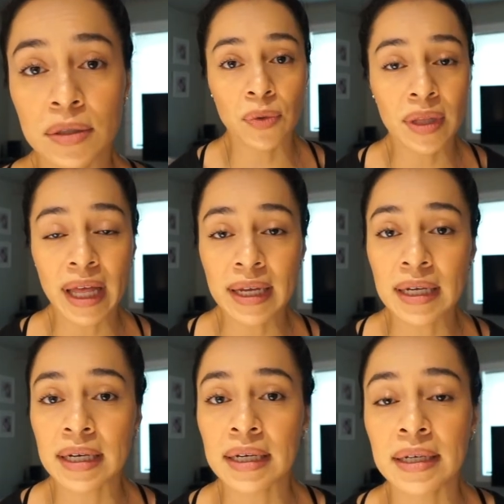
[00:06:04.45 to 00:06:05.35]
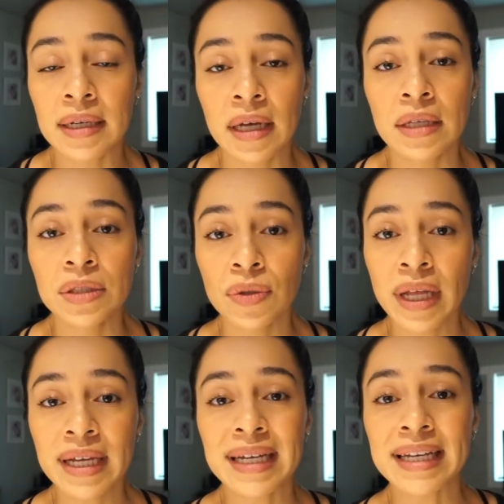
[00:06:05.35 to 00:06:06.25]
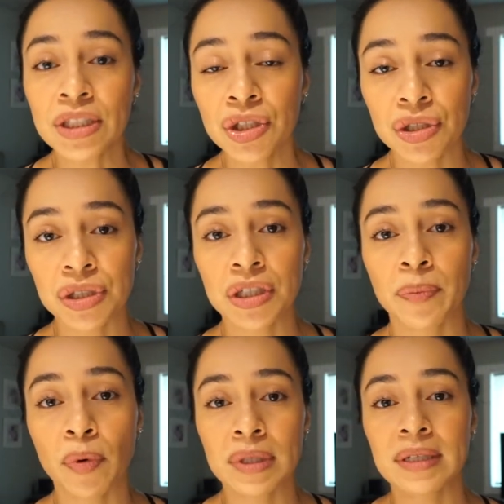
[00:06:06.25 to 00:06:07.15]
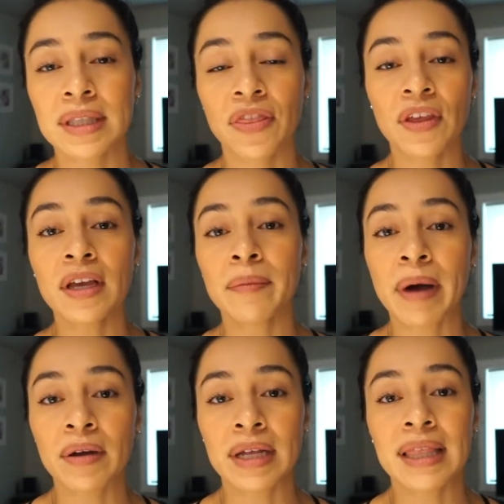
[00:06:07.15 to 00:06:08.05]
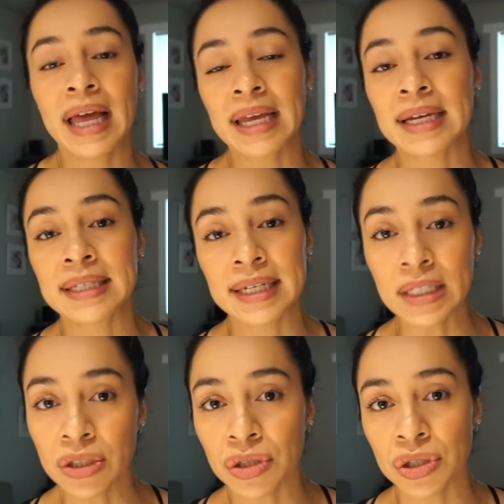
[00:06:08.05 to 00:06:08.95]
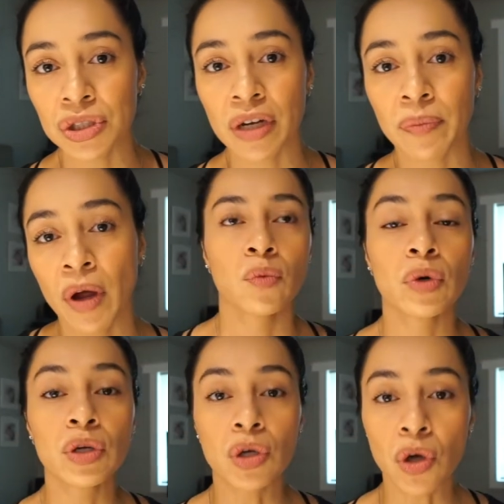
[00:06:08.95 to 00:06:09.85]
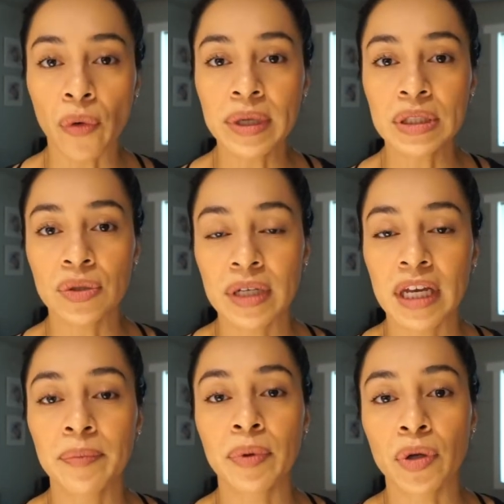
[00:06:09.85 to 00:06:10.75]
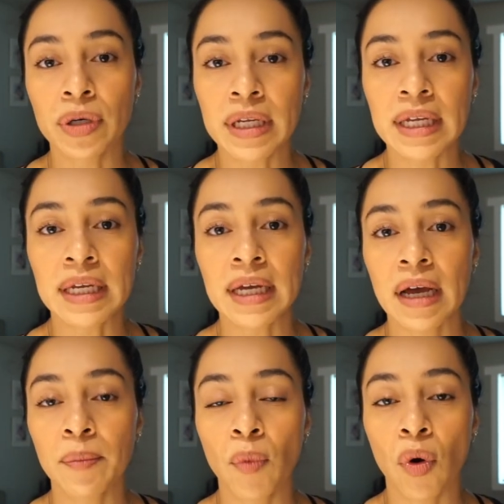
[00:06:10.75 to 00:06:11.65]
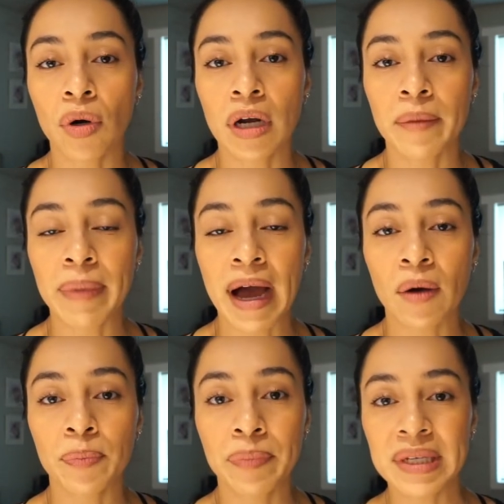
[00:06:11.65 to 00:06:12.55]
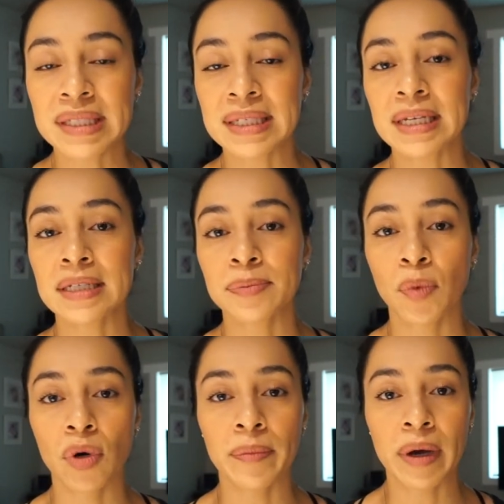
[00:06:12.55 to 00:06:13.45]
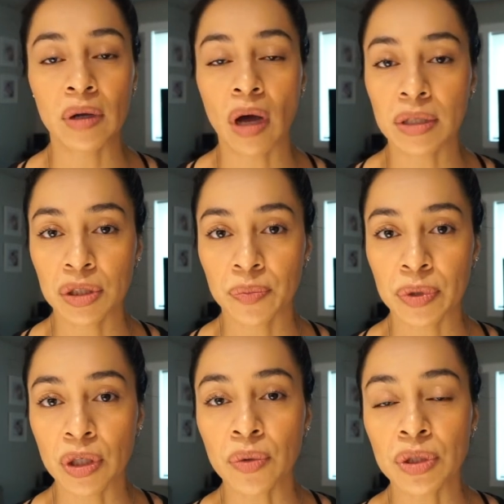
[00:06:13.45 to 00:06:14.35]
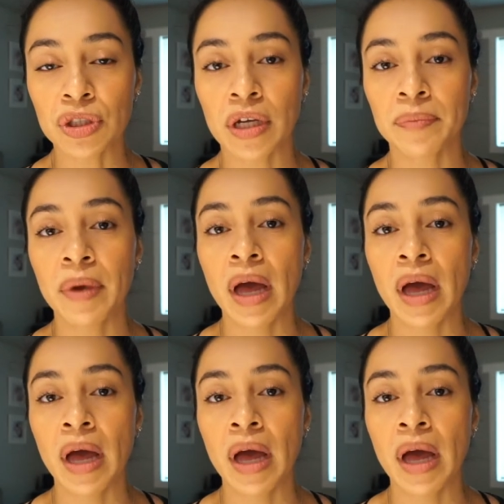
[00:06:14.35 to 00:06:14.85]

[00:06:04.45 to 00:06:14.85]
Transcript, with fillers: Do it like an internship, or think about it like an internship where you're going to keep learning more about business, more about entrepreneurship,